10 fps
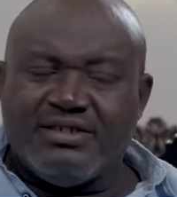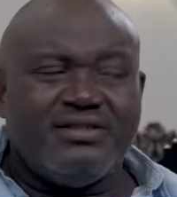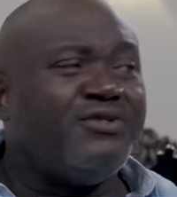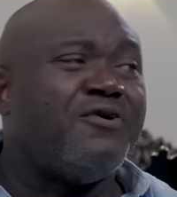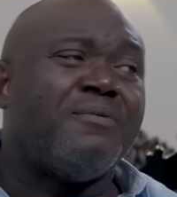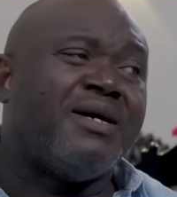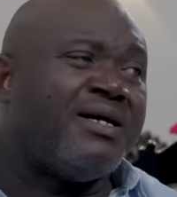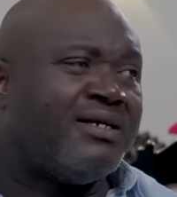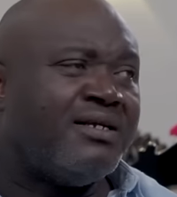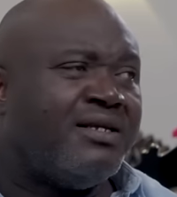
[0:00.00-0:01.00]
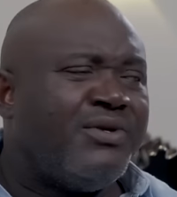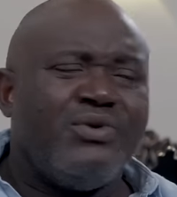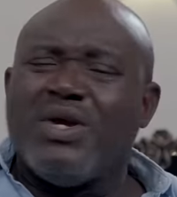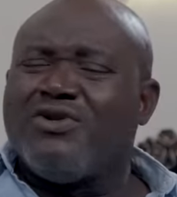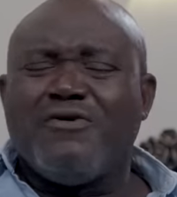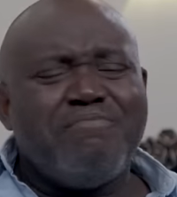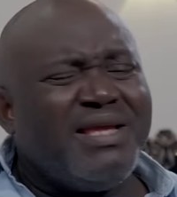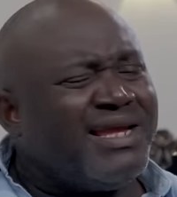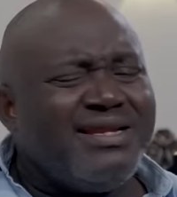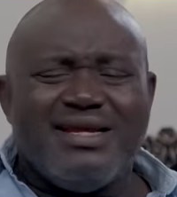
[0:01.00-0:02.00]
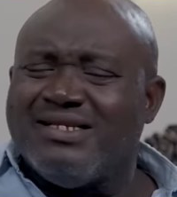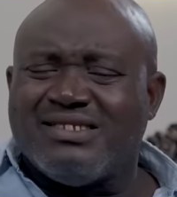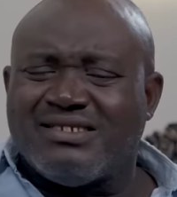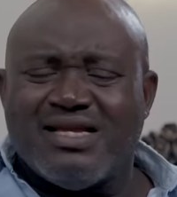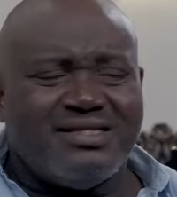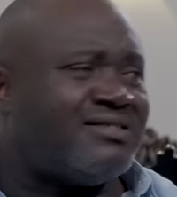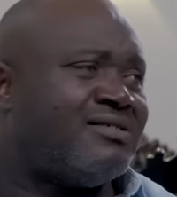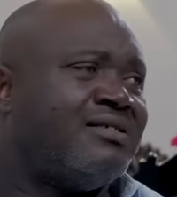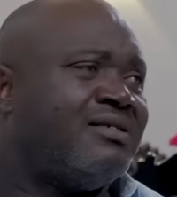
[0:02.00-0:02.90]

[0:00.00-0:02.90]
Norma. You are not making any sense.